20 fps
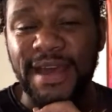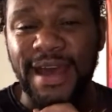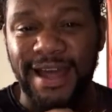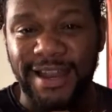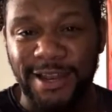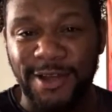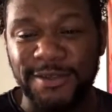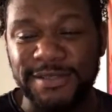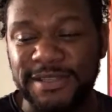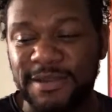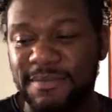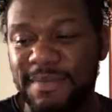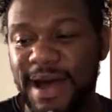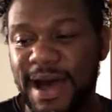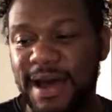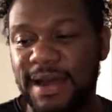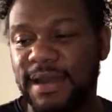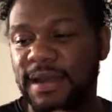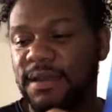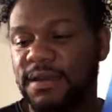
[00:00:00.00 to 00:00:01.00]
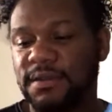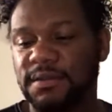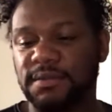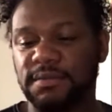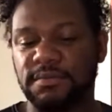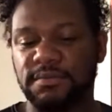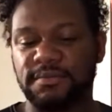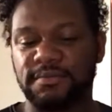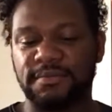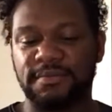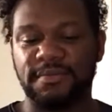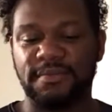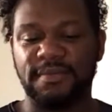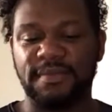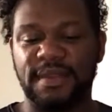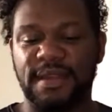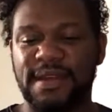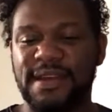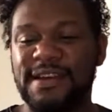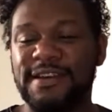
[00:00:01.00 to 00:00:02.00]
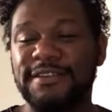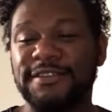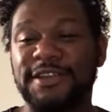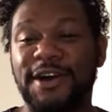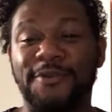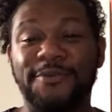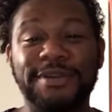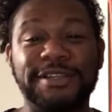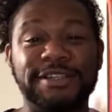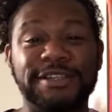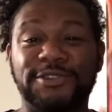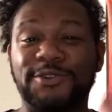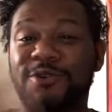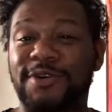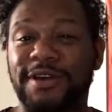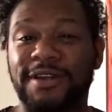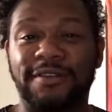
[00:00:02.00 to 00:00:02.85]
Hello, somebody. So we just doing...